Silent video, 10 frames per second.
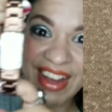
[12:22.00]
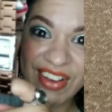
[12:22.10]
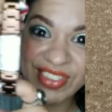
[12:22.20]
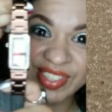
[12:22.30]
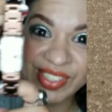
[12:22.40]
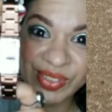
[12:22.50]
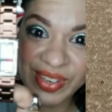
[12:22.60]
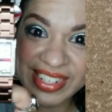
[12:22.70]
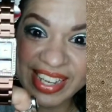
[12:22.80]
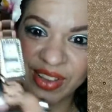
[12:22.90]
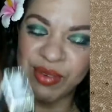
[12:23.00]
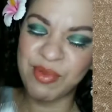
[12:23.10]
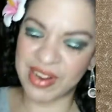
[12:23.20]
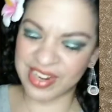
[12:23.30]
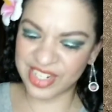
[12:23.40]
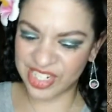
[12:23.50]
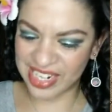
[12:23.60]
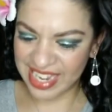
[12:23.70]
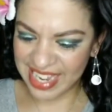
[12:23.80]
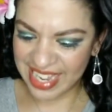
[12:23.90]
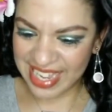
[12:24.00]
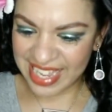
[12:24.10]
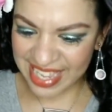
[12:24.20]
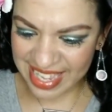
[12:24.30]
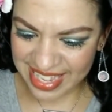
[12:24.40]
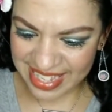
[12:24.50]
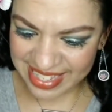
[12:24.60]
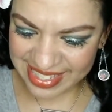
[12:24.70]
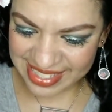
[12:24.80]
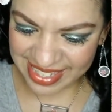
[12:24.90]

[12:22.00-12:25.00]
the storyteller watch is